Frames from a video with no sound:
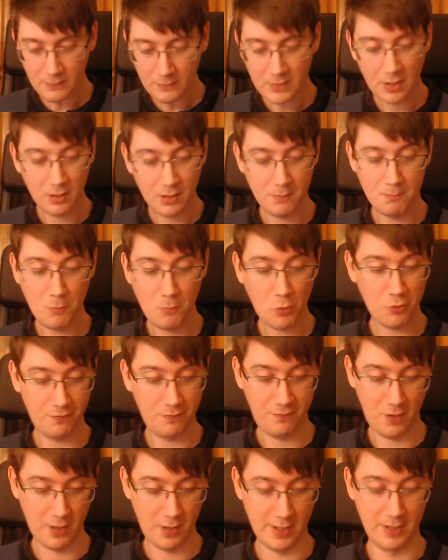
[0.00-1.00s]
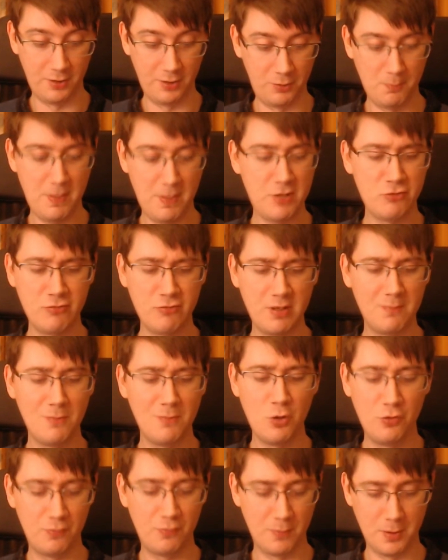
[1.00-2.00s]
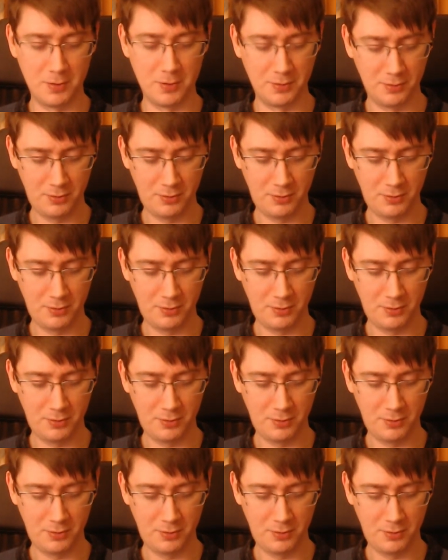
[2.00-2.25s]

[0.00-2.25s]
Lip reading: modifiers, measuring movement.